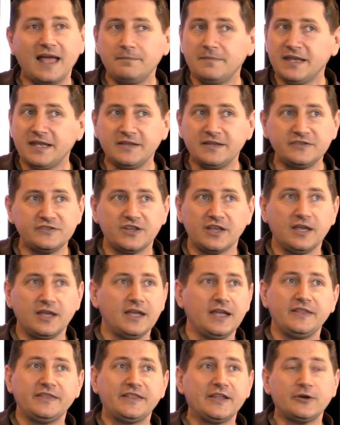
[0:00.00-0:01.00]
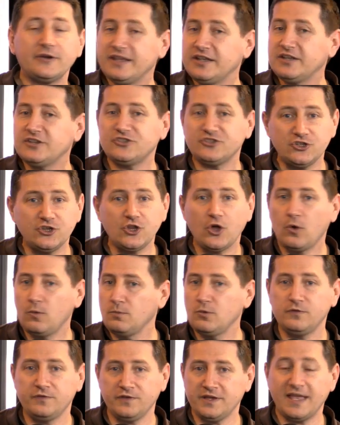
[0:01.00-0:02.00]
that means there is no
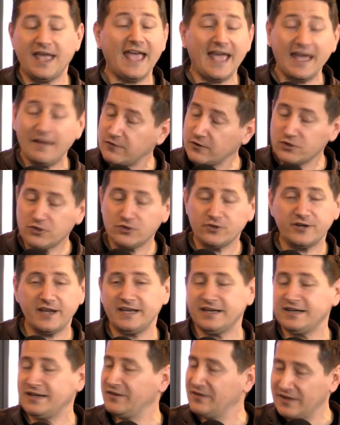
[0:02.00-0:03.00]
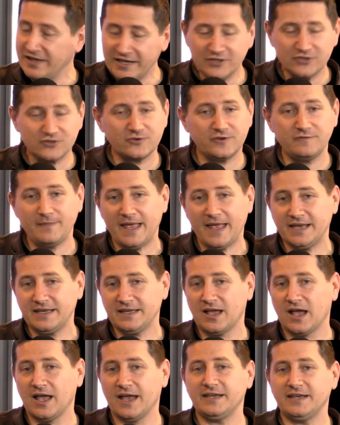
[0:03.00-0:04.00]
movie ever created in the history of
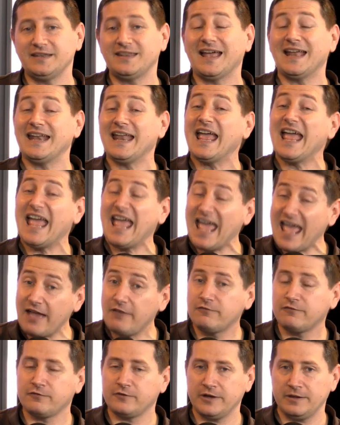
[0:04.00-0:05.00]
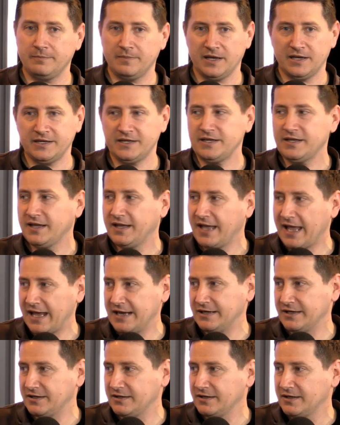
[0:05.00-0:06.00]
mankind that everybody
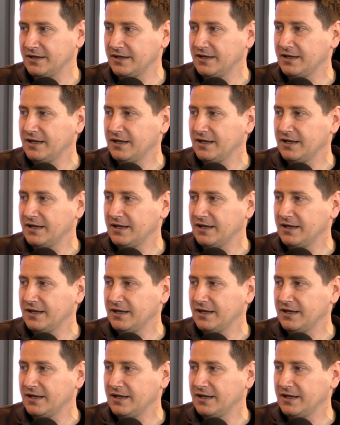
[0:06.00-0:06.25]
hated.